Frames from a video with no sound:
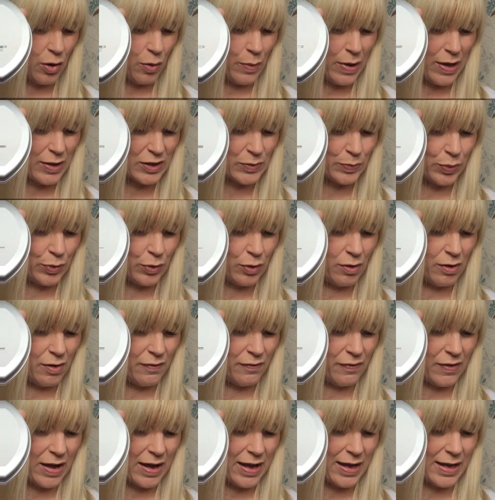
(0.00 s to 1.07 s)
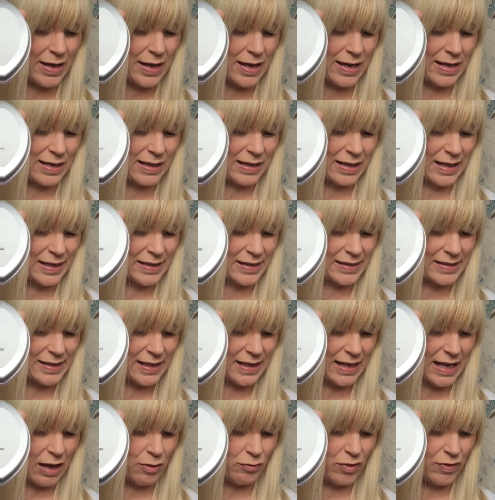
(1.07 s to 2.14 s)
whilst purifying,
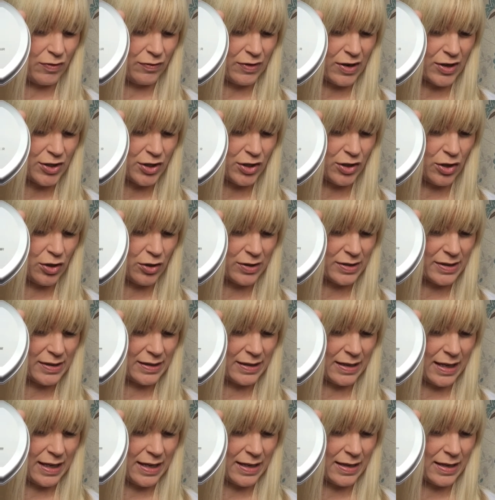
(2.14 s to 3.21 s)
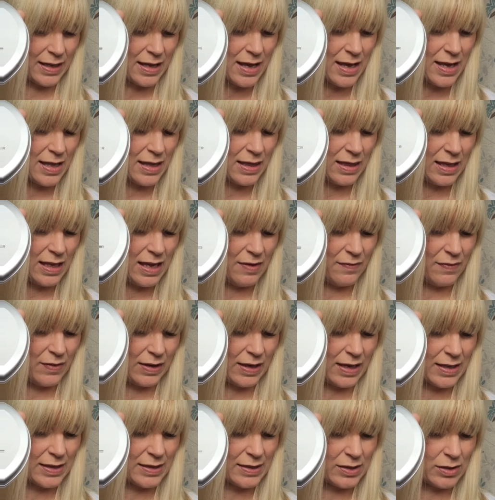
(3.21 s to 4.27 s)
cleansing and refreshing your skin,
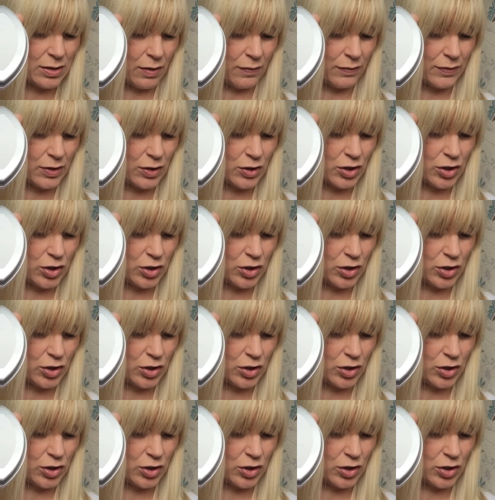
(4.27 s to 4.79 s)
leaving it soft